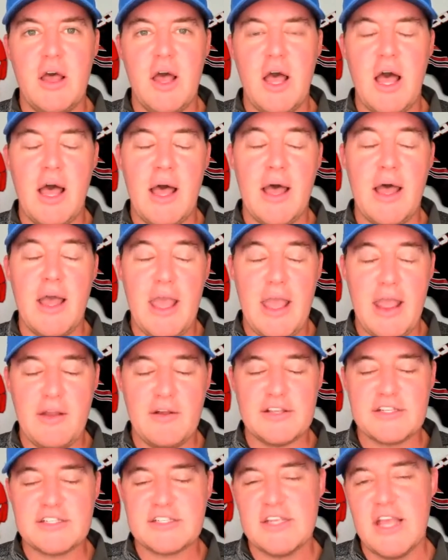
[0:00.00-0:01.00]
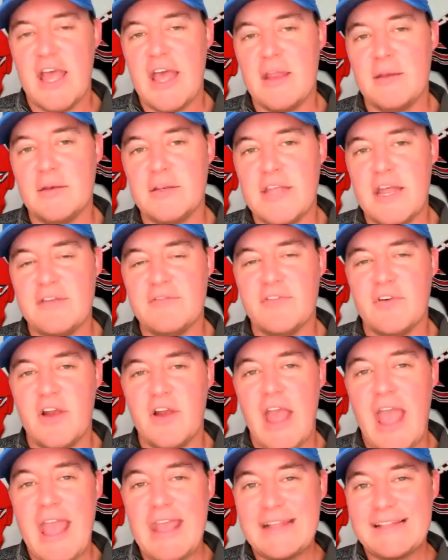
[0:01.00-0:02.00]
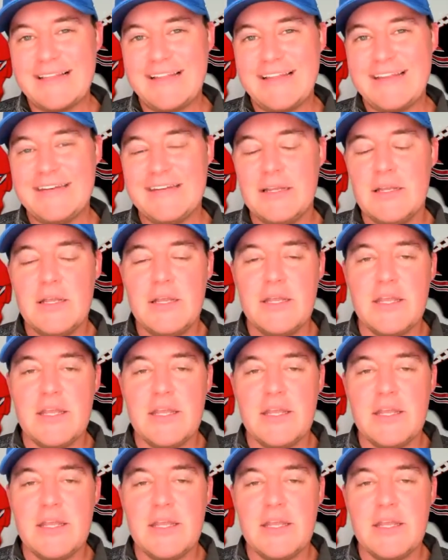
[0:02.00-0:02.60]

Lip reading: Harris and Denver Anglin